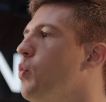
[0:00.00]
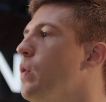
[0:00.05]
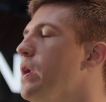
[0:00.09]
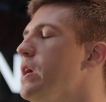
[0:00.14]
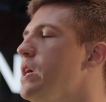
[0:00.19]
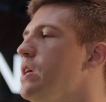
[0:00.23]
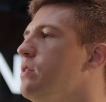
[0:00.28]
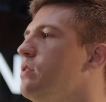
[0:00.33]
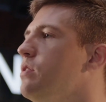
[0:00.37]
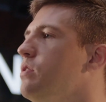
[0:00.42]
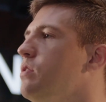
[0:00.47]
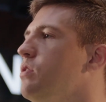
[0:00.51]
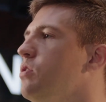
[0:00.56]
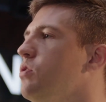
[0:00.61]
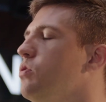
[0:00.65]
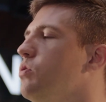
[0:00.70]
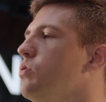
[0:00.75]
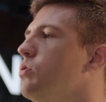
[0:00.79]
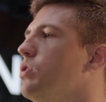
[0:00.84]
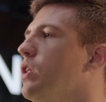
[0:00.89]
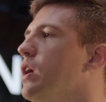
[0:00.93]
weight
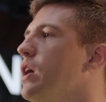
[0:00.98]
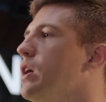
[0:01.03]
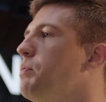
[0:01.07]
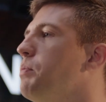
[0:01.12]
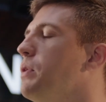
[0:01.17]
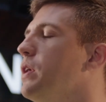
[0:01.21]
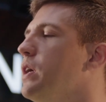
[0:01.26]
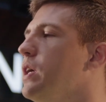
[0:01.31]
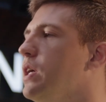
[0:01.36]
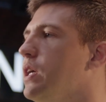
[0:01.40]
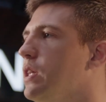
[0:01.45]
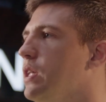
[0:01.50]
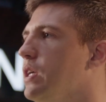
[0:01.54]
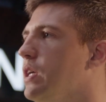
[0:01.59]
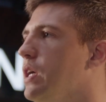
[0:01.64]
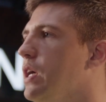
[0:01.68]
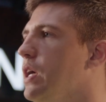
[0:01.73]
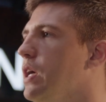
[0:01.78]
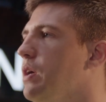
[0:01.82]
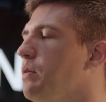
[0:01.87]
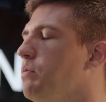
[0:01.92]
to luck playing in
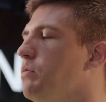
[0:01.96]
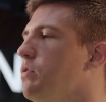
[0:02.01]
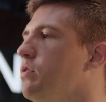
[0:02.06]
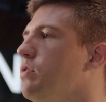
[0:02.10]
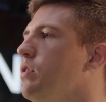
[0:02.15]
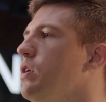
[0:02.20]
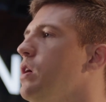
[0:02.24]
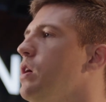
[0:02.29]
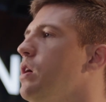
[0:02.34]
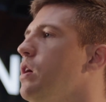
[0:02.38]
the games,